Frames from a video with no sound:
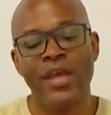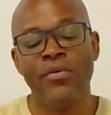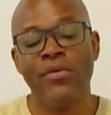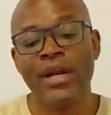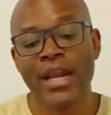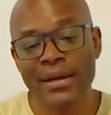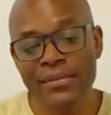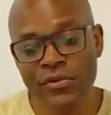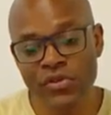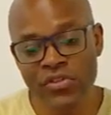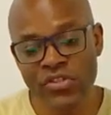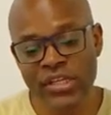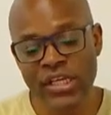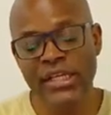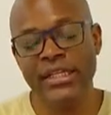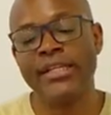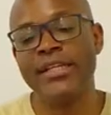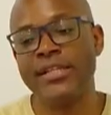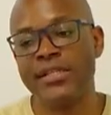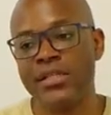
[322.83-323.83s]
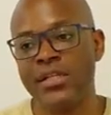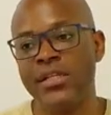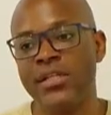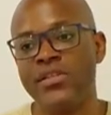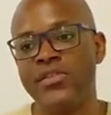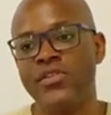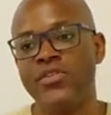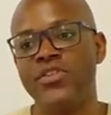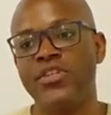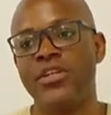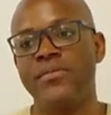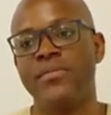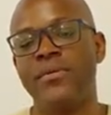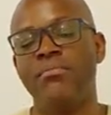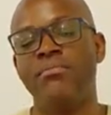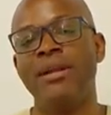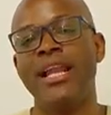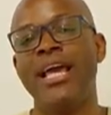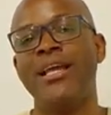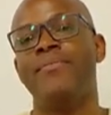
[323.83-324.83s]
Well, I'm gonna say this, ladies and
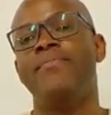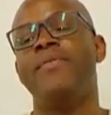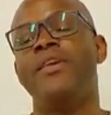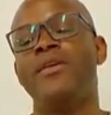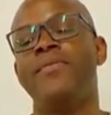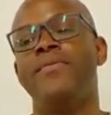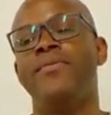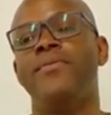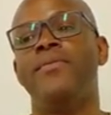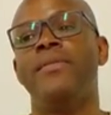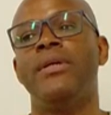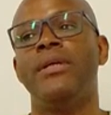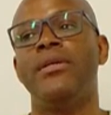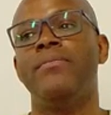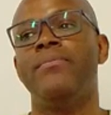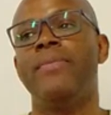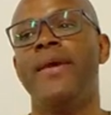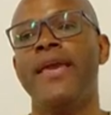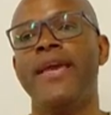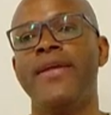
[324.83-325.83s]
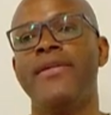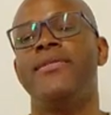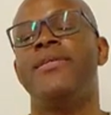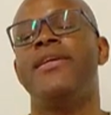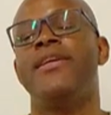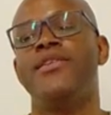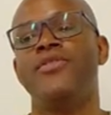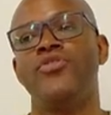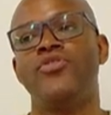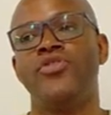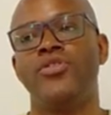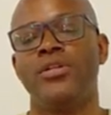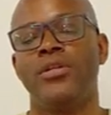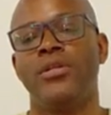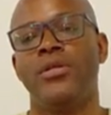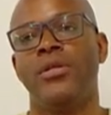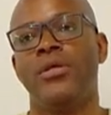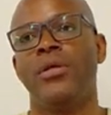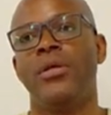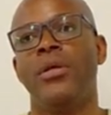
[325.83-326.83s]
gentlemen, black people, man, pay
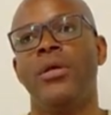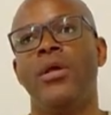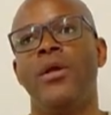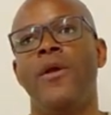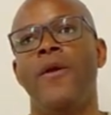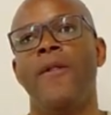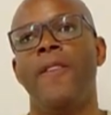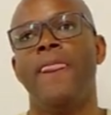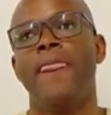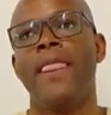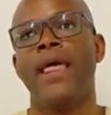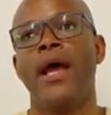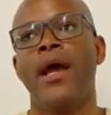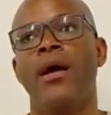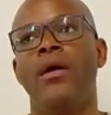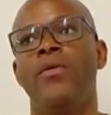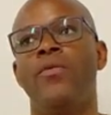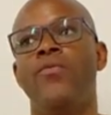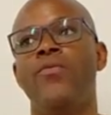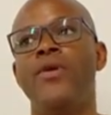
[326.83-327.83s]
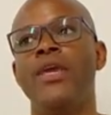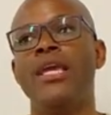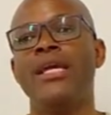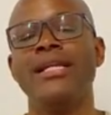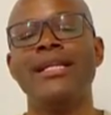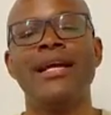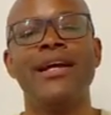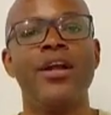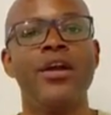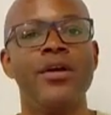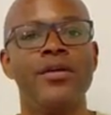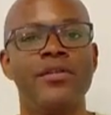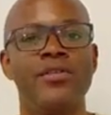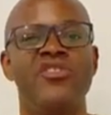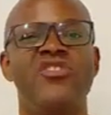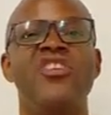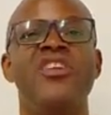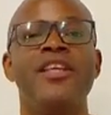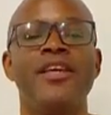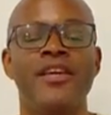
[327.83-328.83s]
attention. Now, we are not gonna
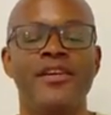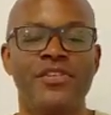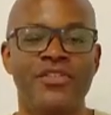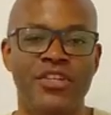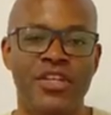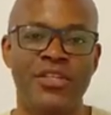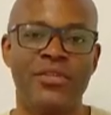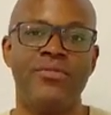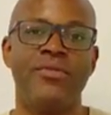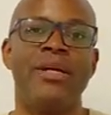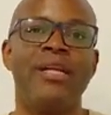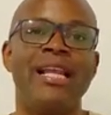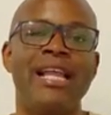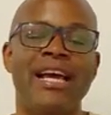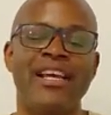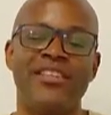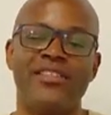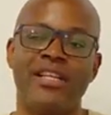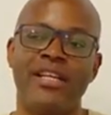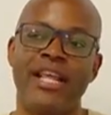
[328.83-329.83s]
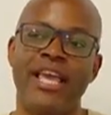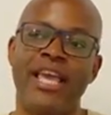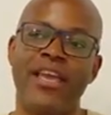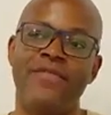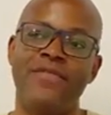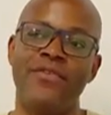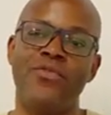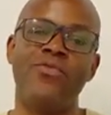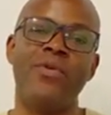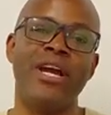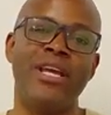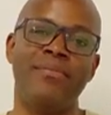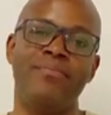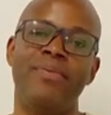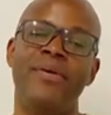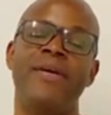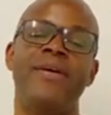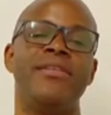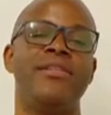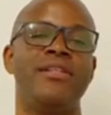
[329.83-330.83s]
sit here and generalize that every
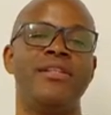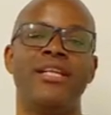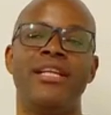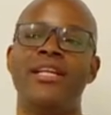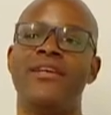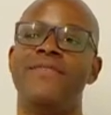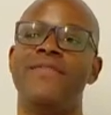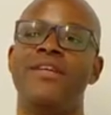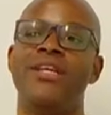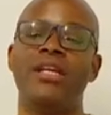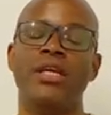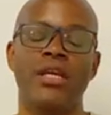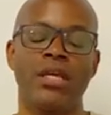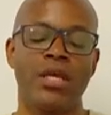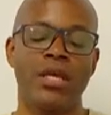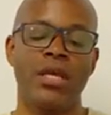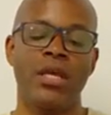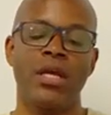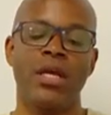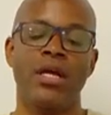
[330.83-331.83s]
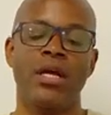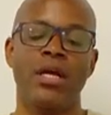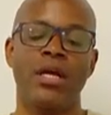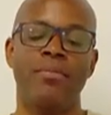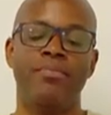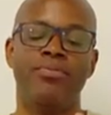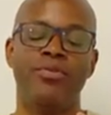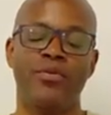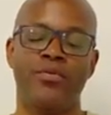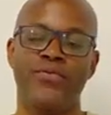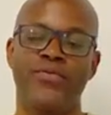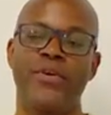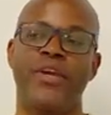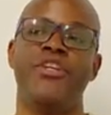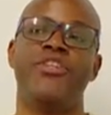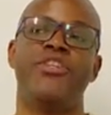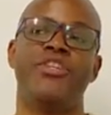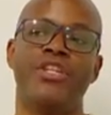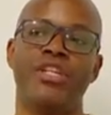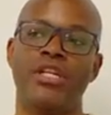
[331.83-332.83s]
white person in every
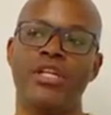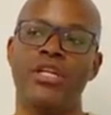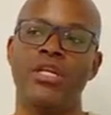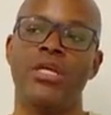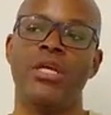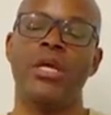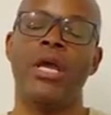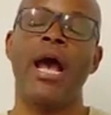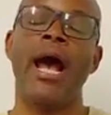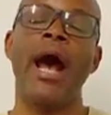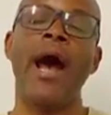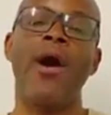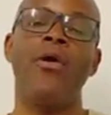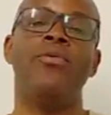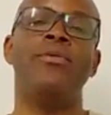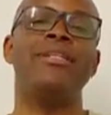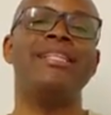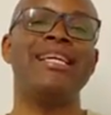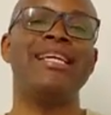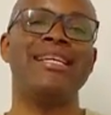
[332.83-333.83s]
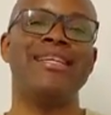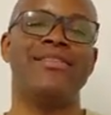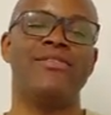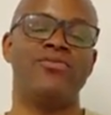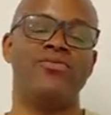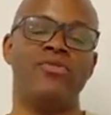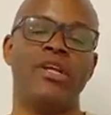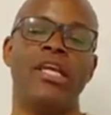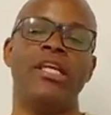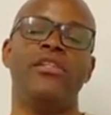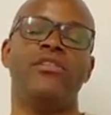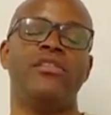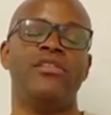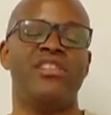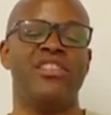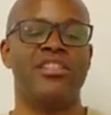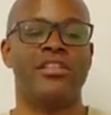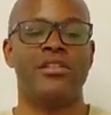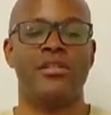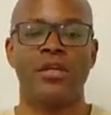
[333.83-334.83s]
profession out there is
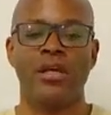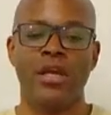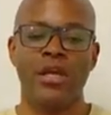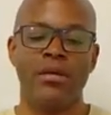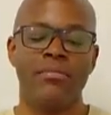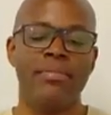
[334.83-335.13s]
racist.